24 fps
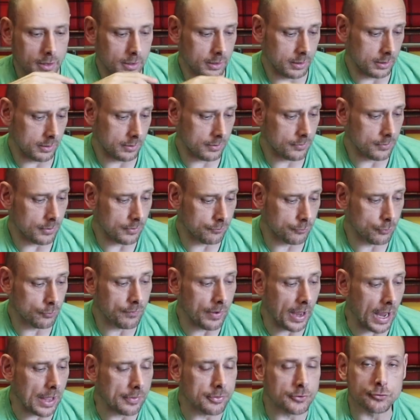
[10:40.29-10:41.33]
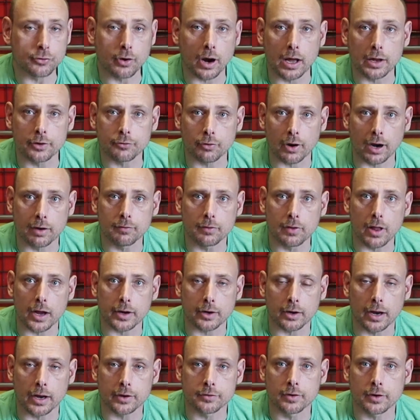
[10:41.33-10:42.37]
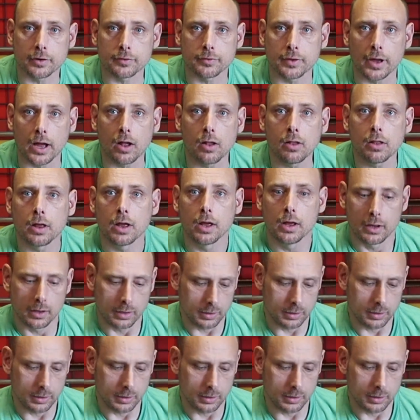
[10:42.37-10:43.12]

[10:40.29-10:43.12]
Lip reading: If you've had the Travel Locker XXL,